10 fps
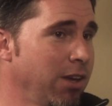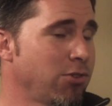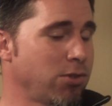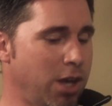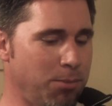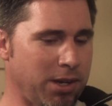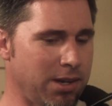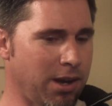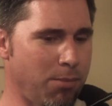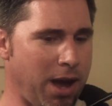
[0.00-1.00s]
So tell
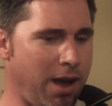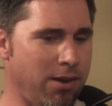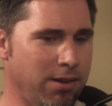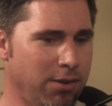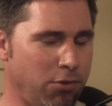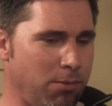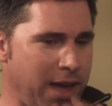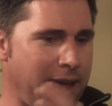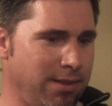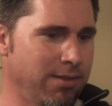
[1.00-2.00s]
me about from
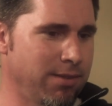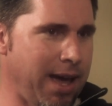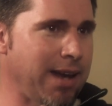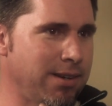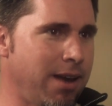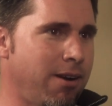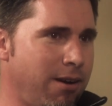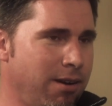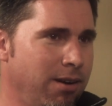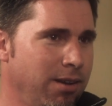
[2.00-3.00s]
that
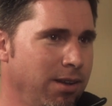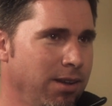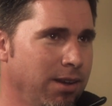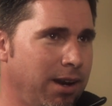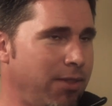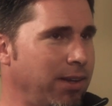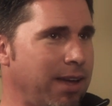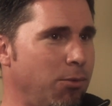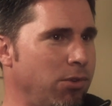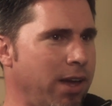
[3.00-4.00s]
dinner, and I think
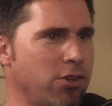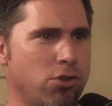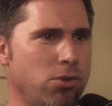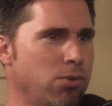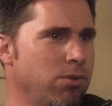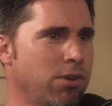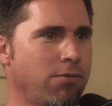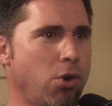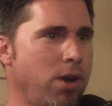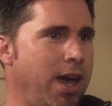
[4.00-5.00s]
that was like June
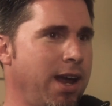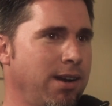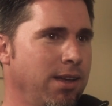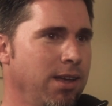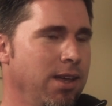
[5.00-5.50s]
of '09.